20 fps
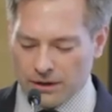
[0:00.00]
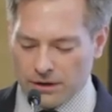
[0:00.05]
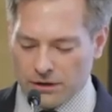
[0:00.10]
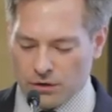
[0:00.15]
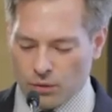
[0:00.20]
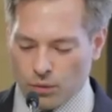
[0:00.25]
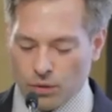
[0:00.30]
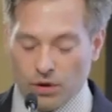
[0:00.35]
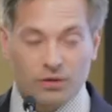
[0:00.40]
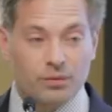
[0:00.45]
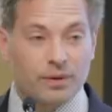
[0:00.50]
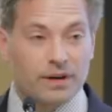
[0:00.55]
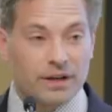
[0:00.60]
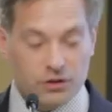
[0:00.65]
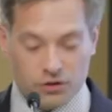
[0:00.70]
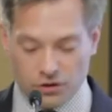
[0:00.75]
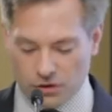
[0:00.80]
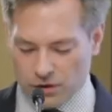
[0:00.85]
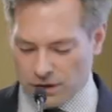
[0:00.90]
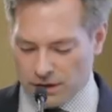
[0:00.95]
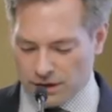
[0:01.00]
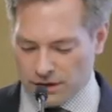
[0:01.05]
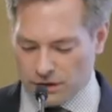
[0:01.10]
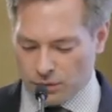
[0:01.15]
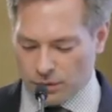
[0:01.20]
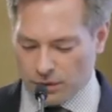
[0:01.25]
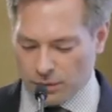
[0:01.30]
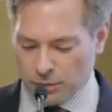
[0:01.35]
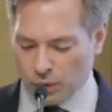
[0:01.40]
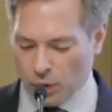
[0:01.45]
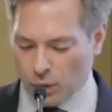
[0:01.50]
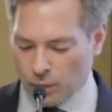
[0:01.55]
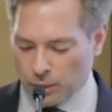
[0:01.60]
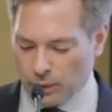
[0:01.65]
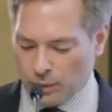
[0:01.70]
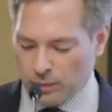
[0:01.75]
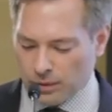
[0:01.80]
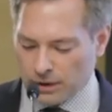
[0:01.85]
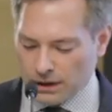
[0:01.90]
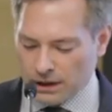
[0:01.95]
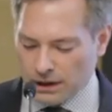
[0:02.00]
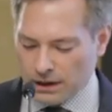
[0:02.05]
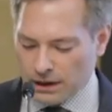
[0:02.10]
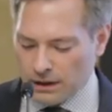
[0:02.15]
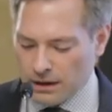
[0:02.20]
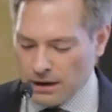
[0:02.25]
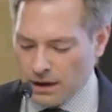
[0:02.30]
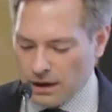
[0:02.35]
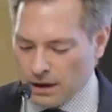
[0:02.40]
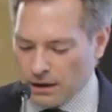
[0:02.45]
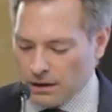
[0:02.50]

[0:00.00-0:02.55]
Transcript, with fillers: he's an award-winning journalist with ProPublica,